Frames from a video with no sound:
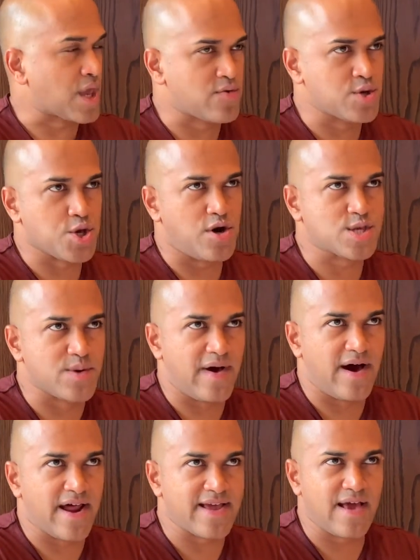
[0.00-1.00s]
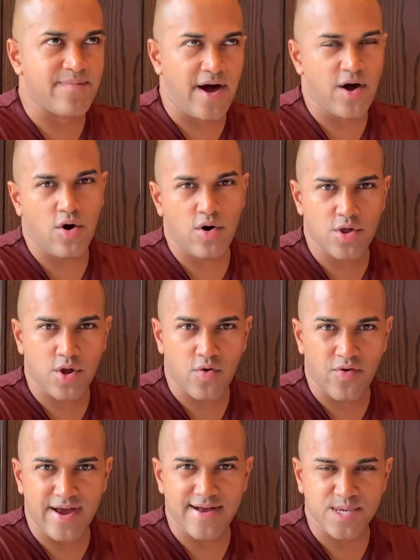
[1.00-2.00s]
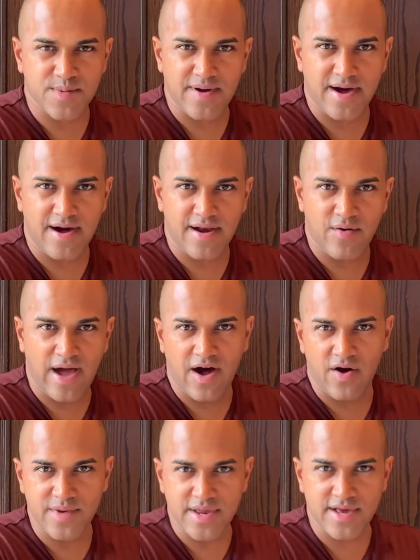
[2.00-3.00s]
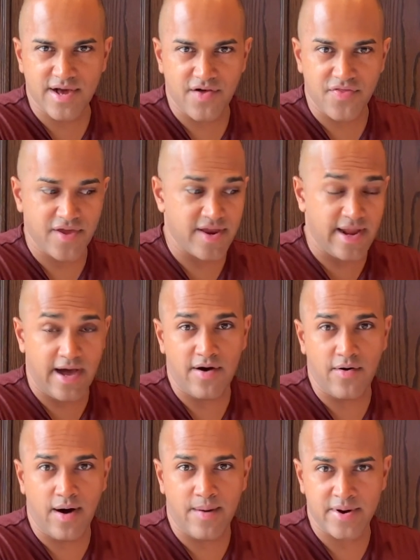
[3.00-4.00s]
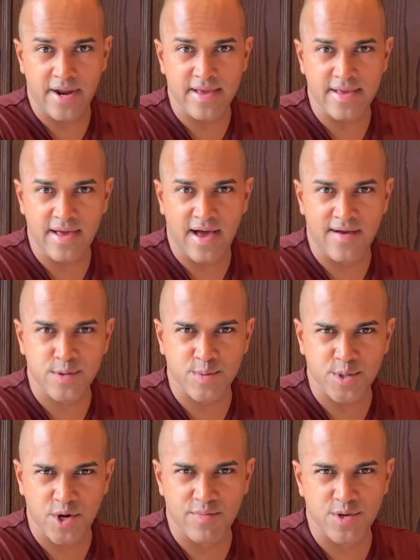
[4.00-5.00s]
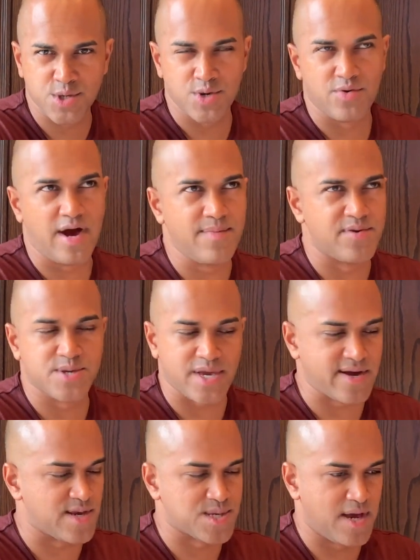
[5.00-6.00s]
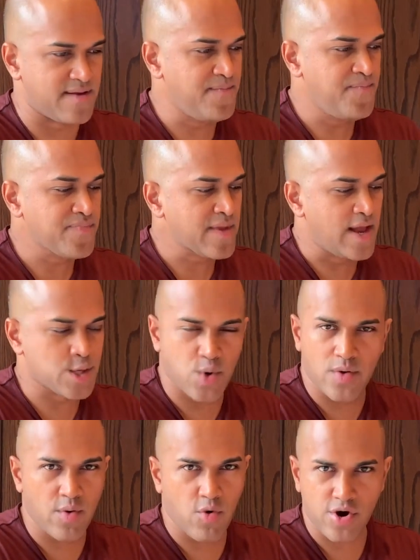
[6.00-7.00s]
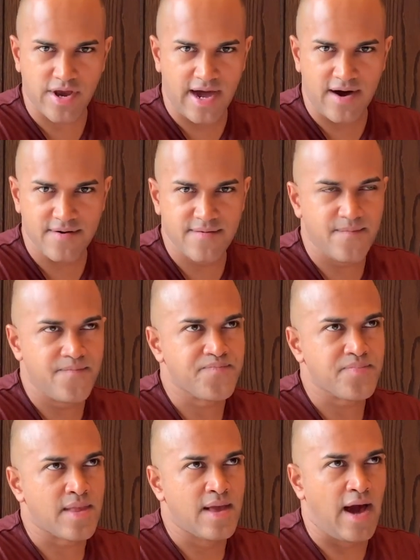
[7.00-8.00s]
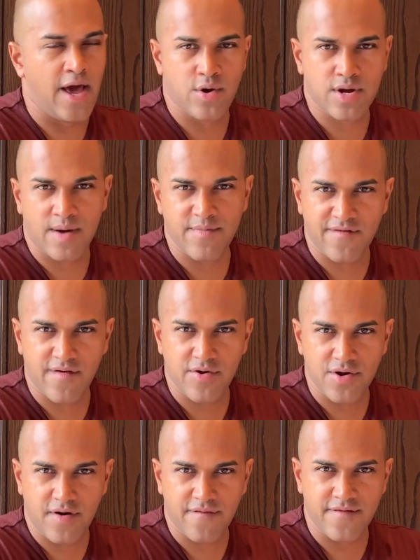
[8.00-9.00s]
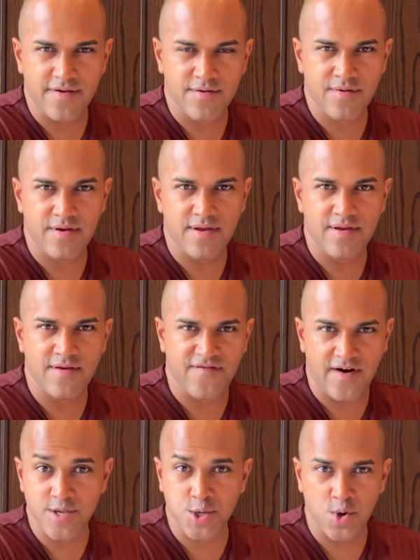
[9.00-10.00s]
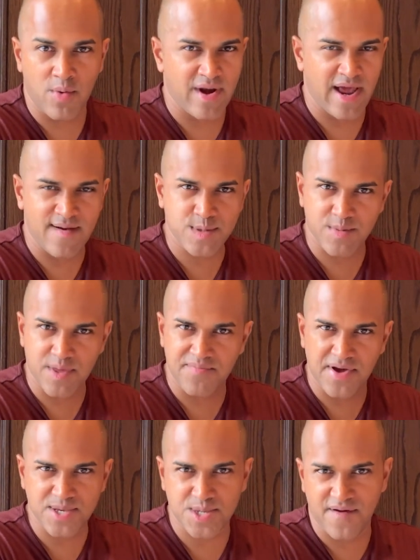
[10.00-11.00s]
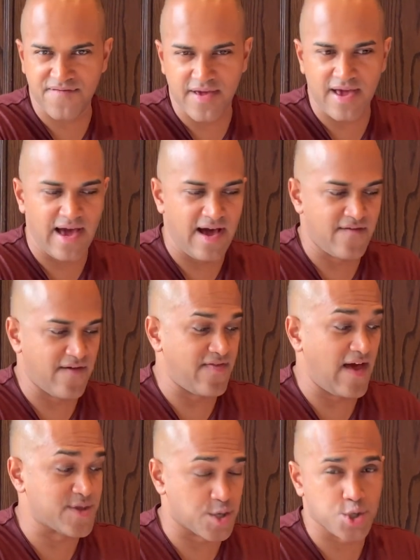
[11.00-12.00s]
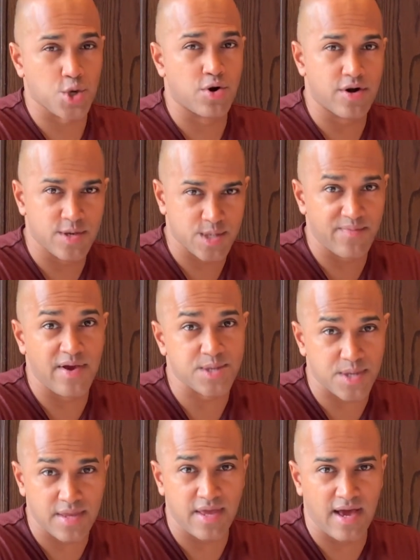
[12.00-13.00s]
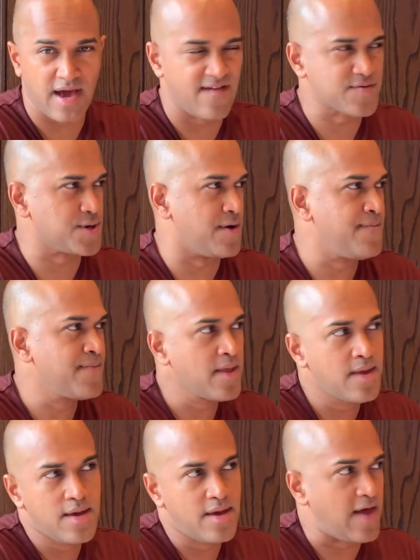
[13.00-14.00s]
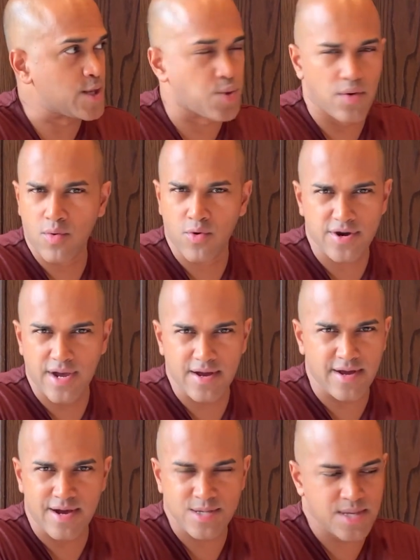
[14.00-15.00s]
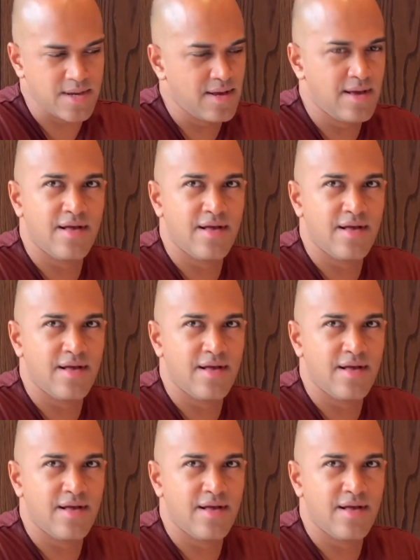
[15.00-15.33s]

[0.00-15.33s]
Like we talked about, I gave my whole little rant about how I'm eating healthy, and now I'm gonna eat have some tiramisu, right? But like I said, that's why we work out. I don't come here very often if I do, I'm going to have some of the best stuff they have, and that dessert is the best thing they have. So that's why we work out, guys.